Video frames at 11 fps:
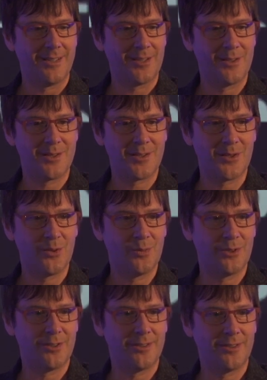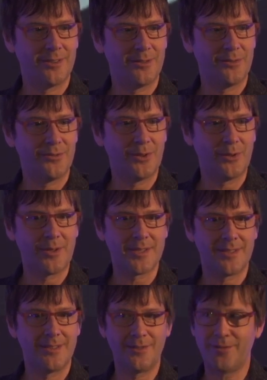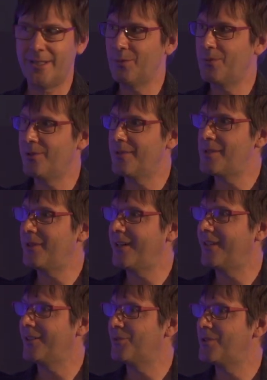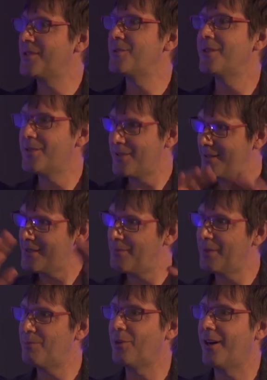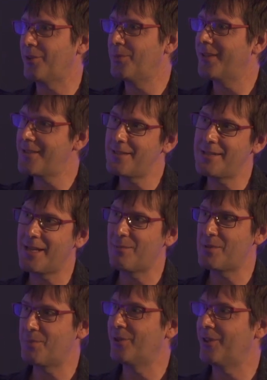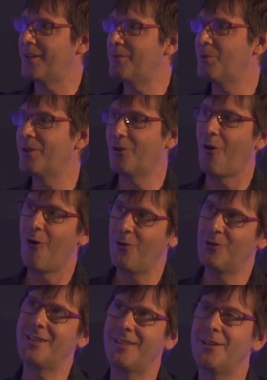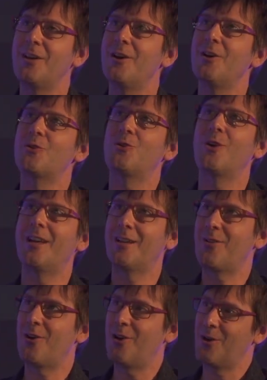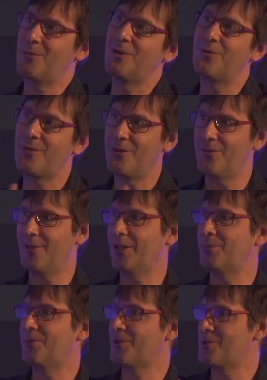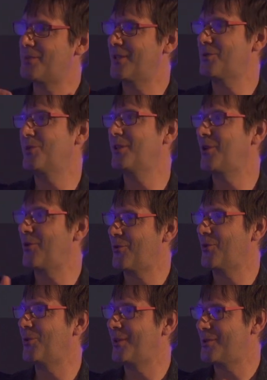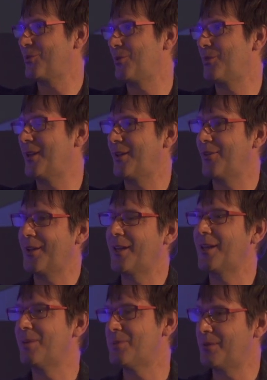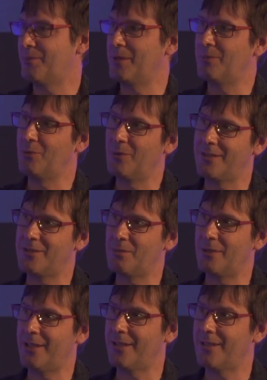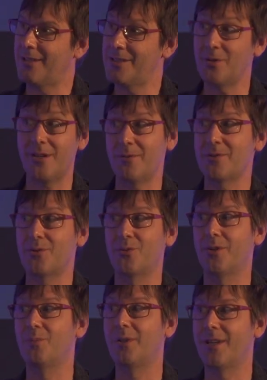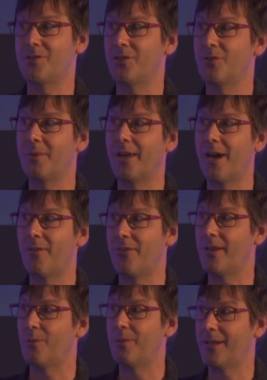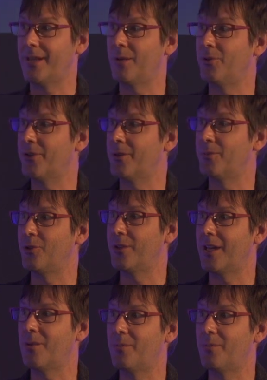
consumer-focused and developer-inspired, which is a bit broader, but it's the same spirit. I mean, we were only creating the hardware for the developers because we know they're the ones who are making the games that people want to play. And so it was a real pleasure to be out there being able to communicate